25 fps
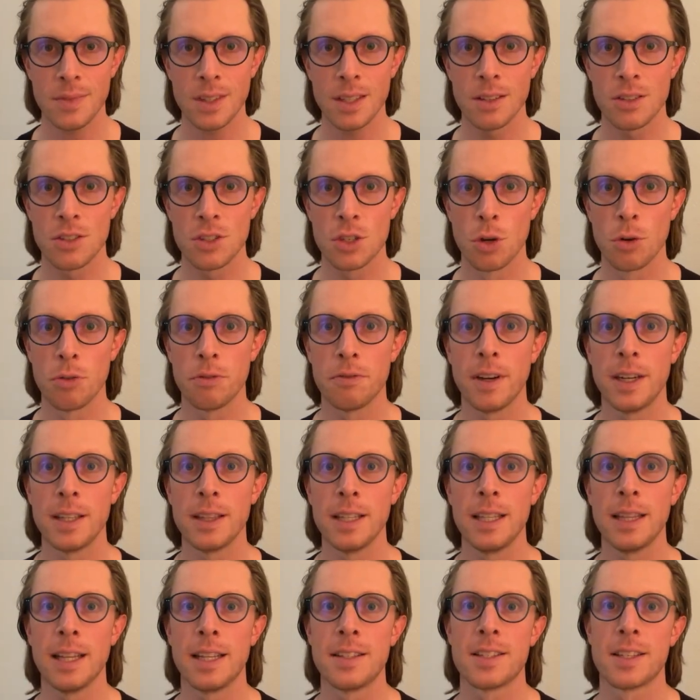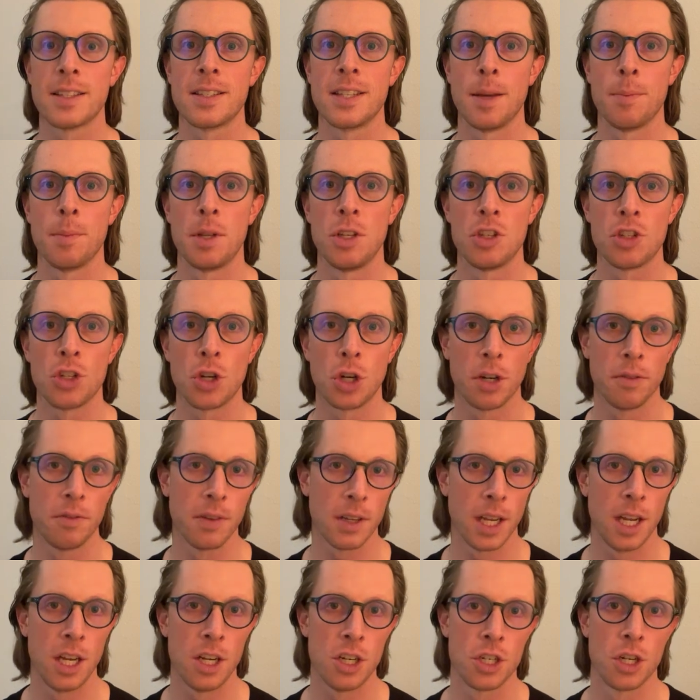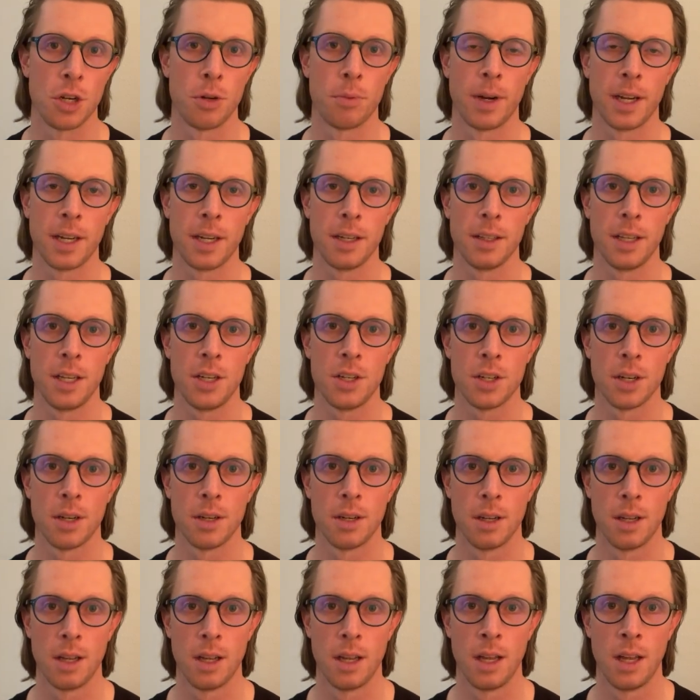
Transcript: So finally, let's examine certification regulation.